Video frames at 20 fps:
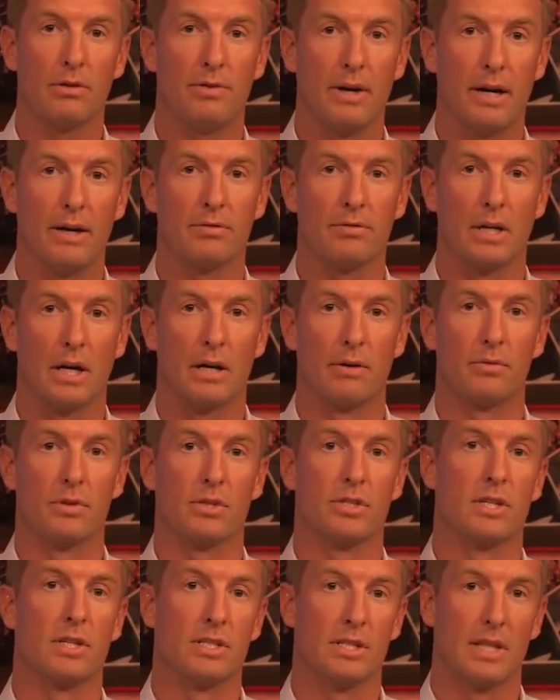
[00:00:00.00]
Power 5
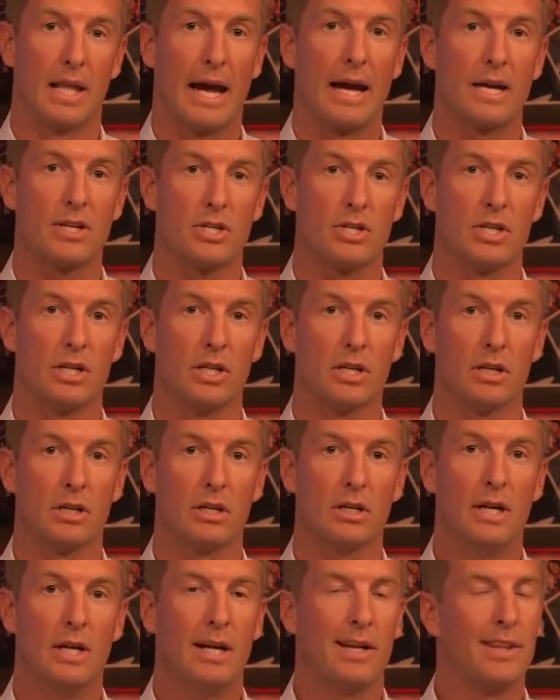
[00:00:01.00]
conferences last
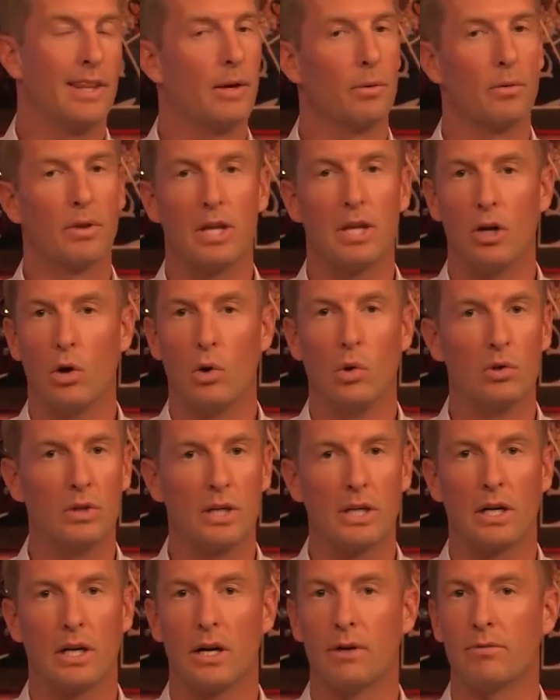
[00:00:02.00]
year, they were the
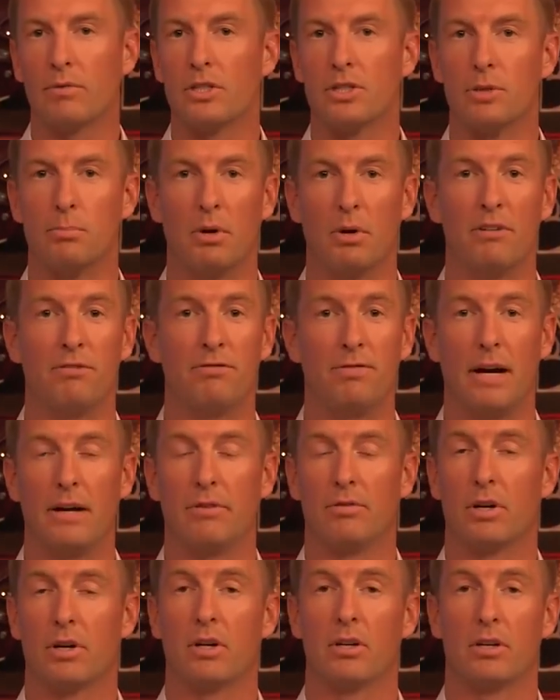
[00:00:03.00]
only conference above
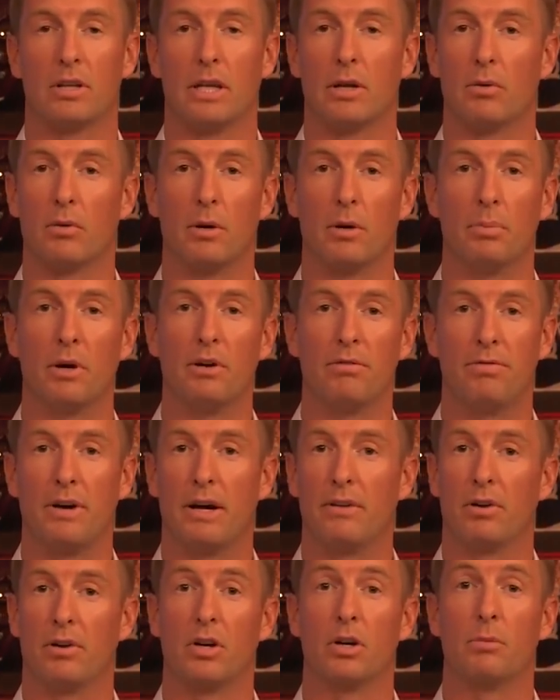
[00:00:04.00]
500, and they were above
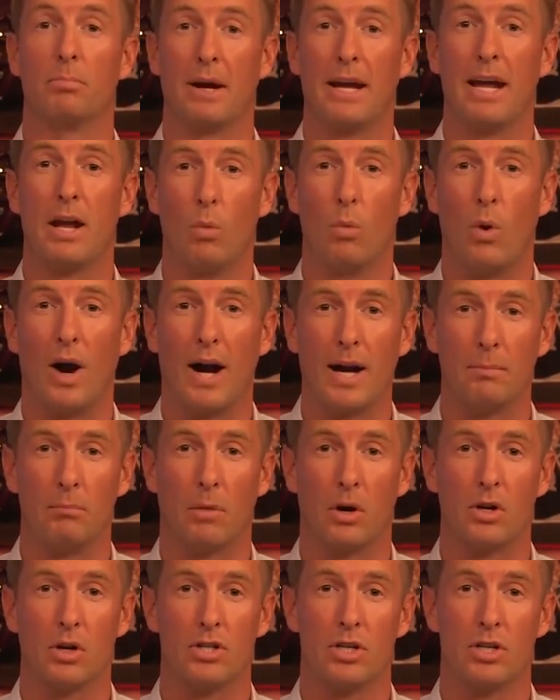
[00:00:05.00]
500 by a wide